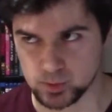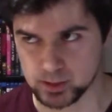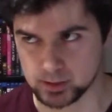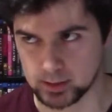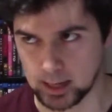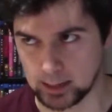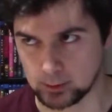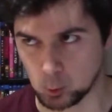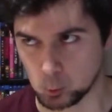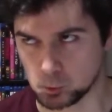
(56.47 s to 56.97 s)

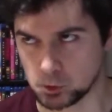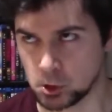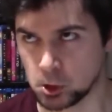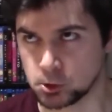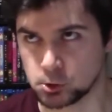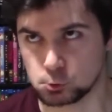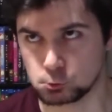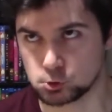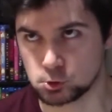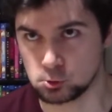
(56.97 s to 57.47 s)
not only on
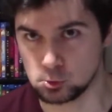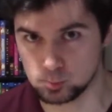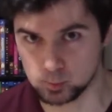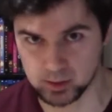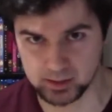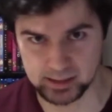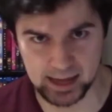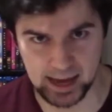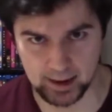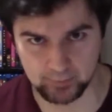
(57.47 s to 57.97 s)
YouTube, but
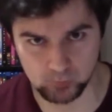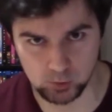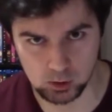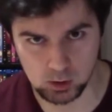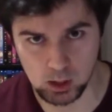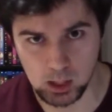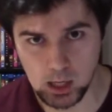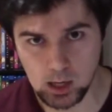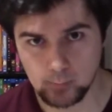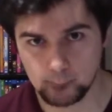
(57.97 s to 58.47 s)
ever,
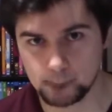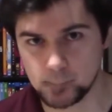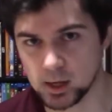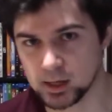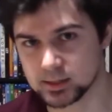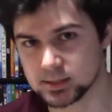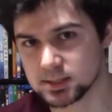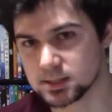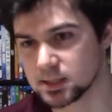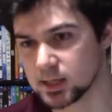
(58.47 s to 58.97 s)

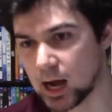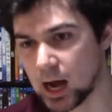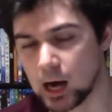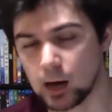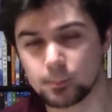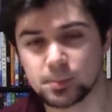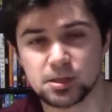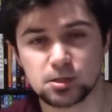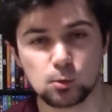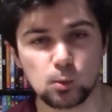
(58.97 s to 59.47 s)
but I'll
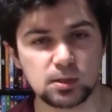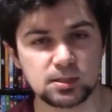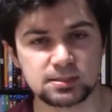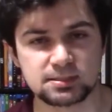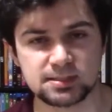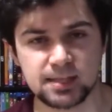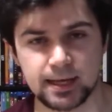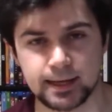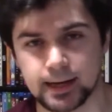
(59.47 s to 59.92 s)
be the one to say it.